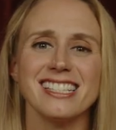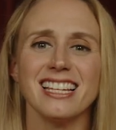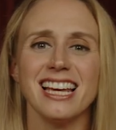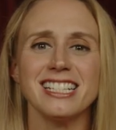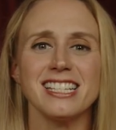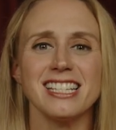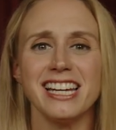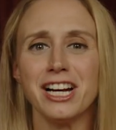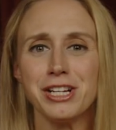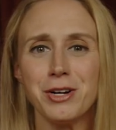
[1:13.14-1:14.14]
select a
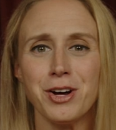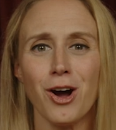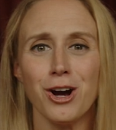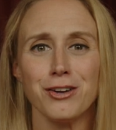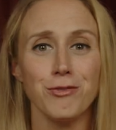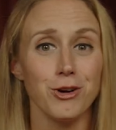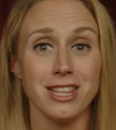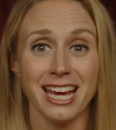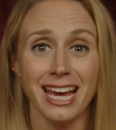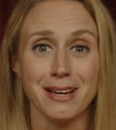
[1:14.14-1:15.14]
scenario card for the
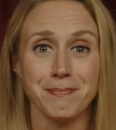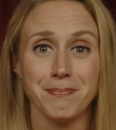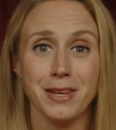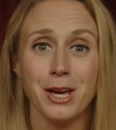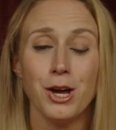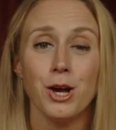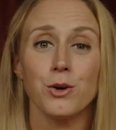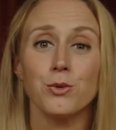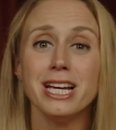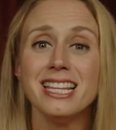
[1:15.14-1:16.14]
game.
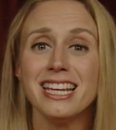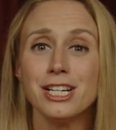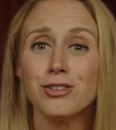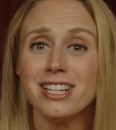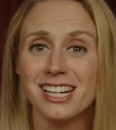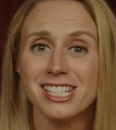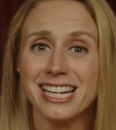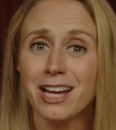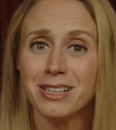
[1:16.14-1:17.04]
Read the introduction out